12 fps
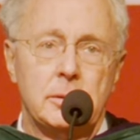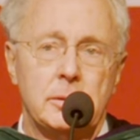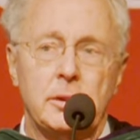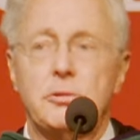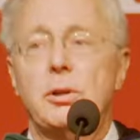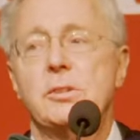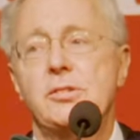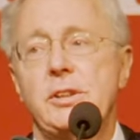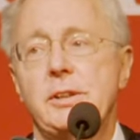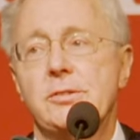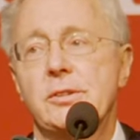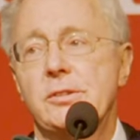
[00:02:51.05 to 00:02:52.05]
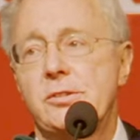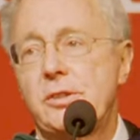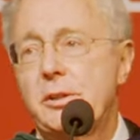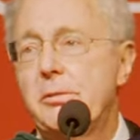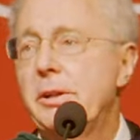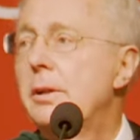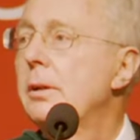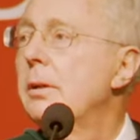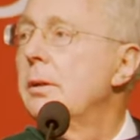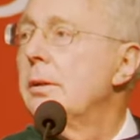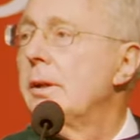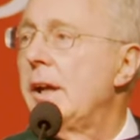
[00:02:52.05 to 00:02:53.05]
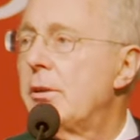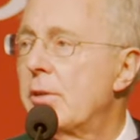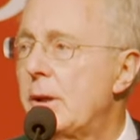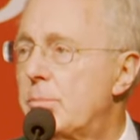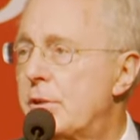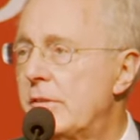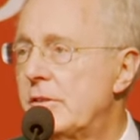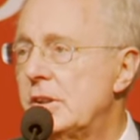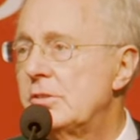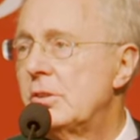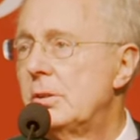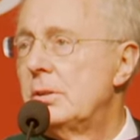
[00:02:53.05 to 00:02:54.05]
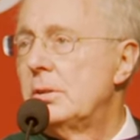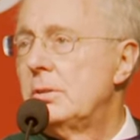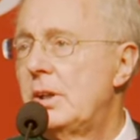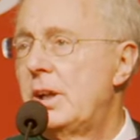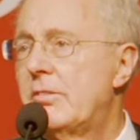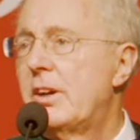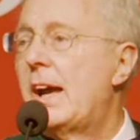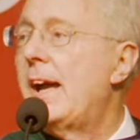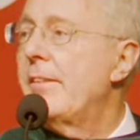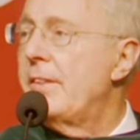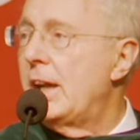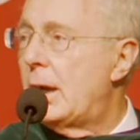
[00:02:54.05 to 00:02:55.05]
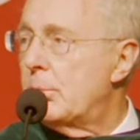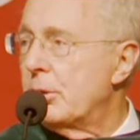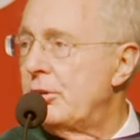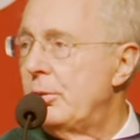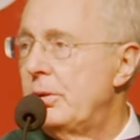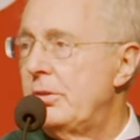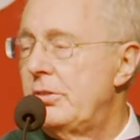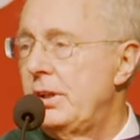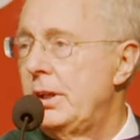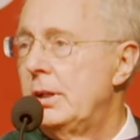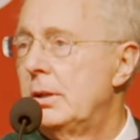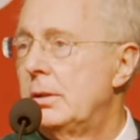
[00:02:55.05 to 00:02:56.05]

The trustees consider it a great privilege to have had the opportunity